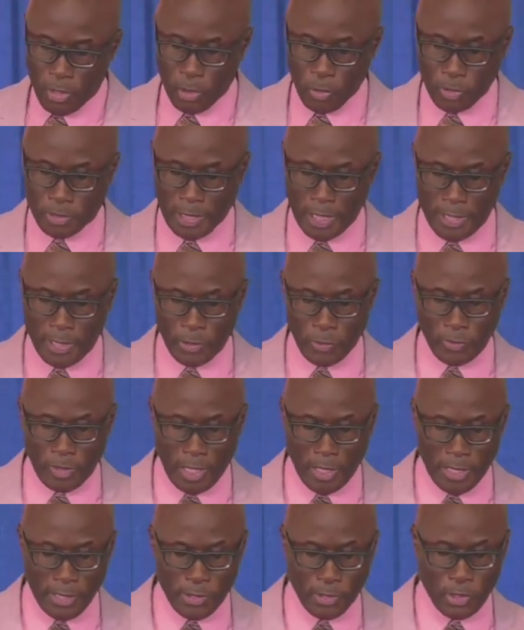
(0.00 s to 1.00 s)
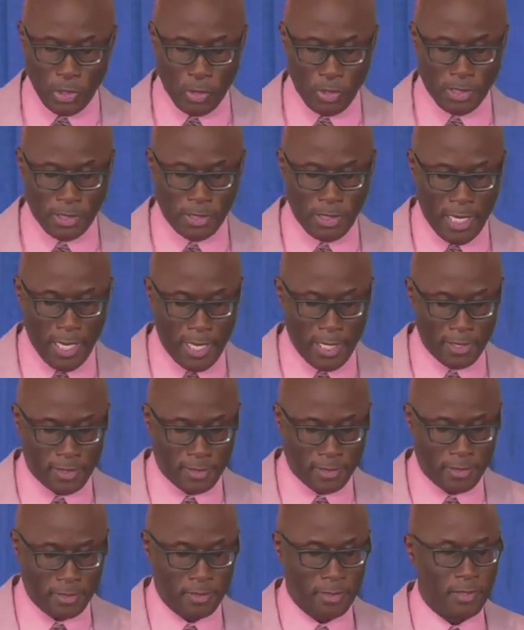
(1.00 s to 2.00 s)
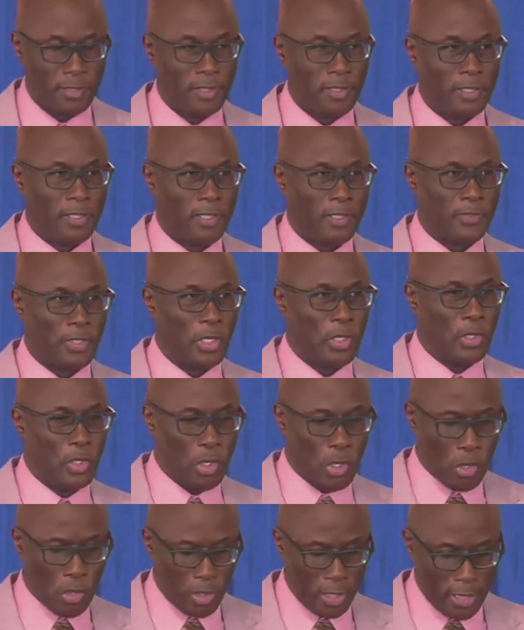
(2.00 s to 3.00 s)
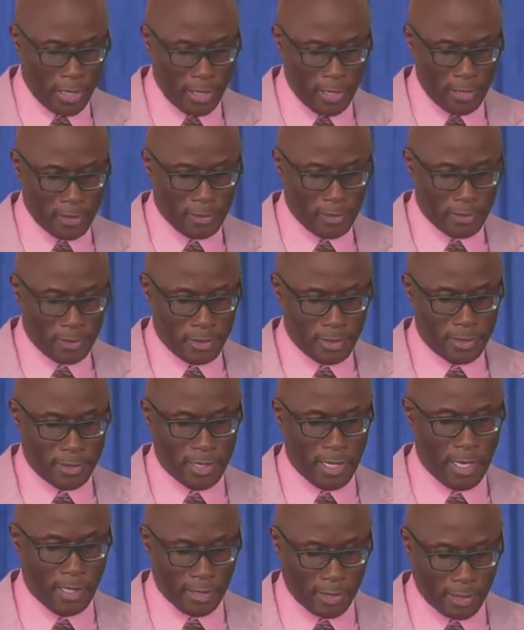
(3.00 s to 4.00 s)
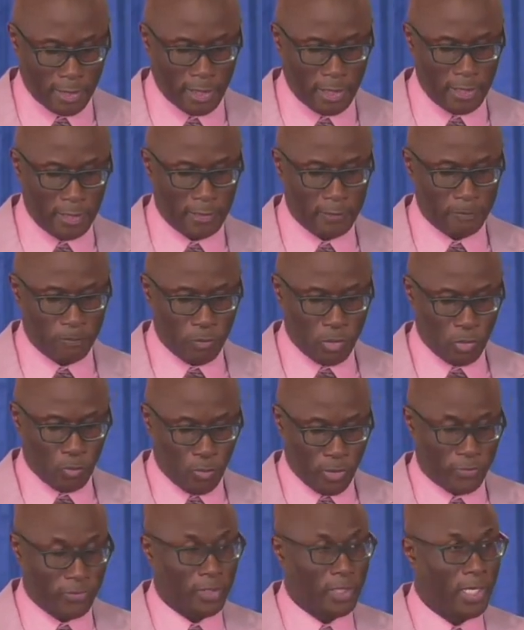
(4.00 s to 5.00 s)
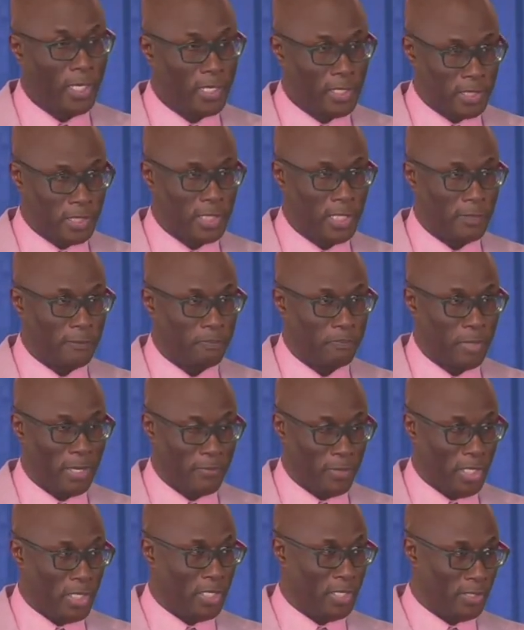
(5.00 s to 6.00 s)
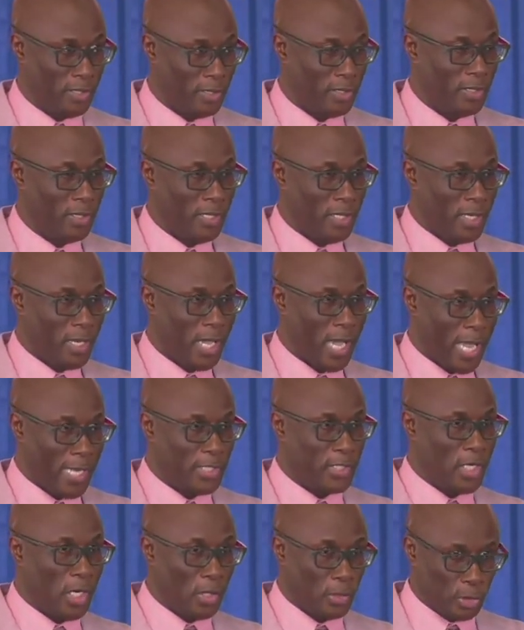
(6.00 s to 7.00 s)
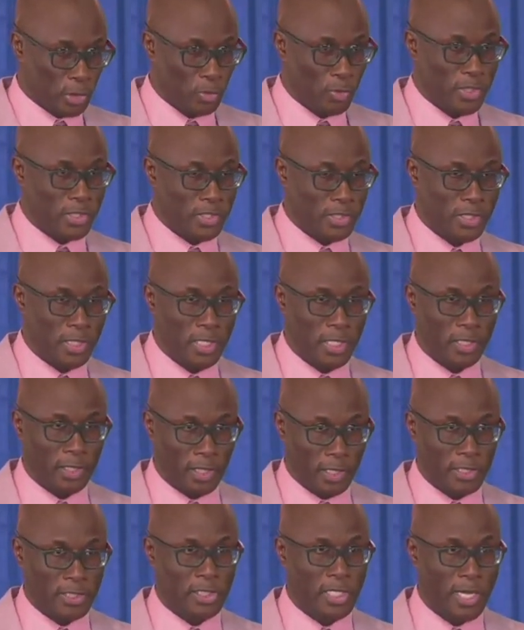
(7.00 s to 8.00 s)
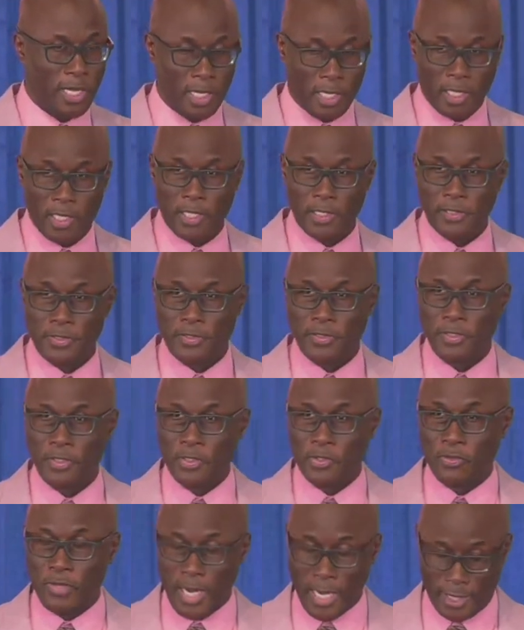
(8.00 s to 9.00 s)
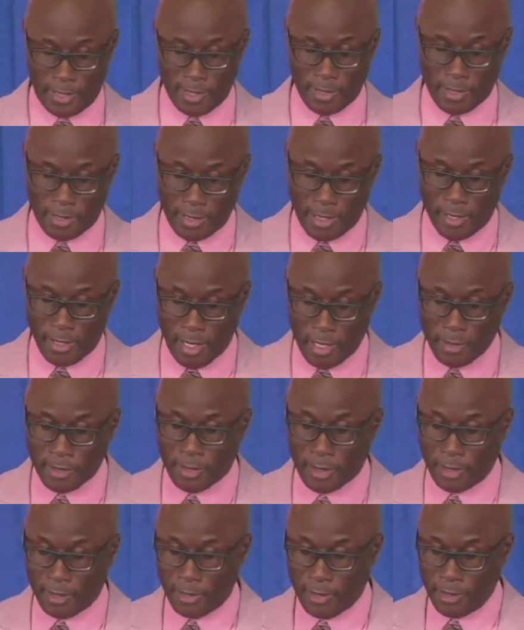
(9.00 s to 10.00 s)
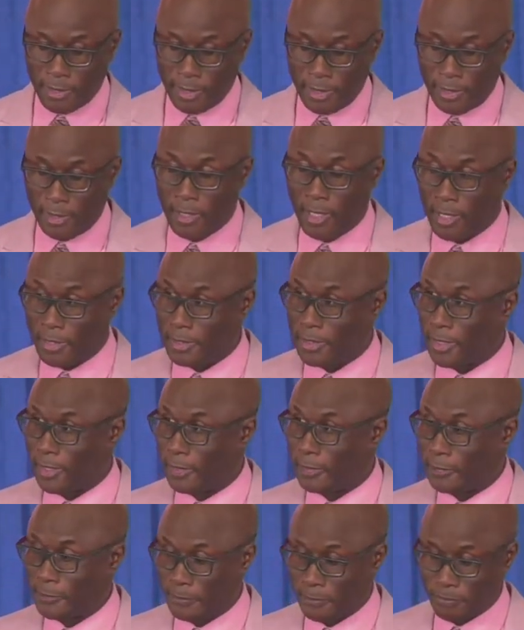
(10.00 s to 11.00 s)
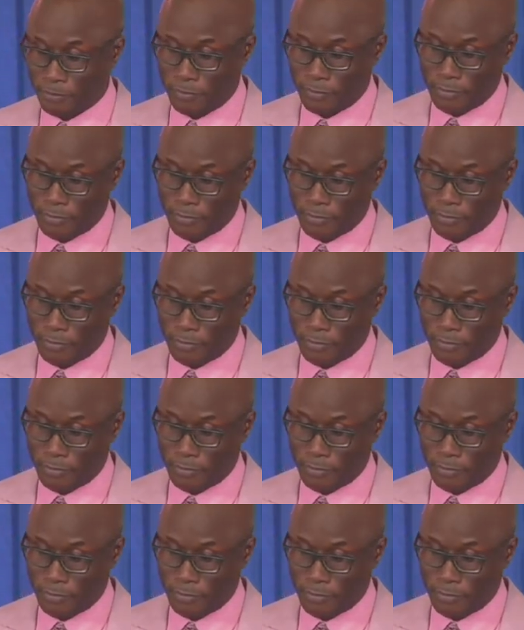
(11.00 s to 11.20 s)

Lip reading: We usually do not associate the lowly donkey with kingship. I mean, I doubt you would see King Charles riding on a donkey in London.